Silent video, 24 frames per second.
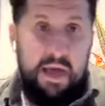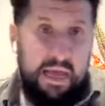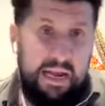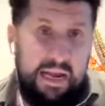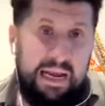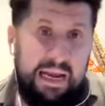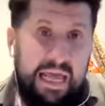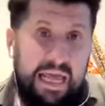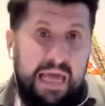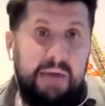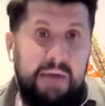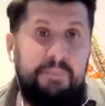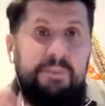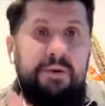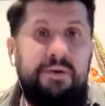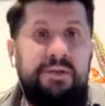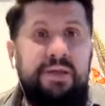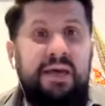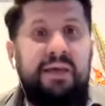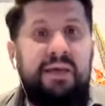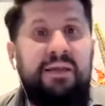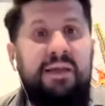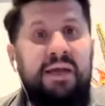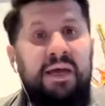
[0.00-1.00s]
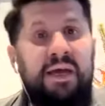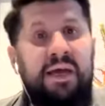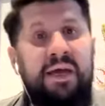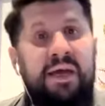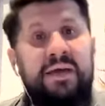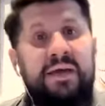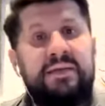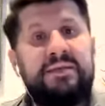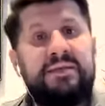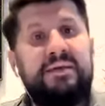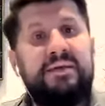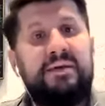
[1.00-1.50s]
label that
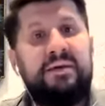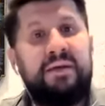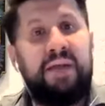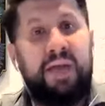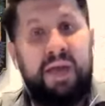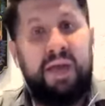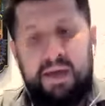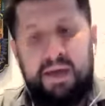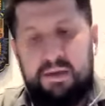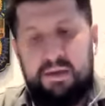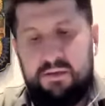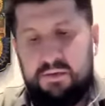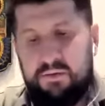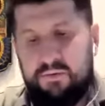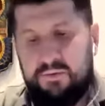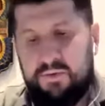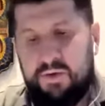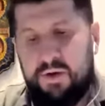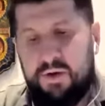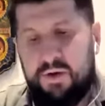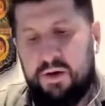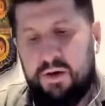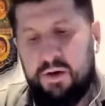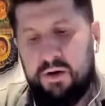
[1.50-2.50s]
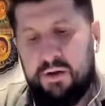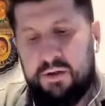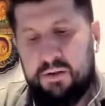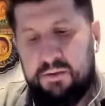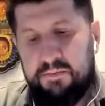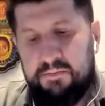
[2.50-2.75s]
as an act of God.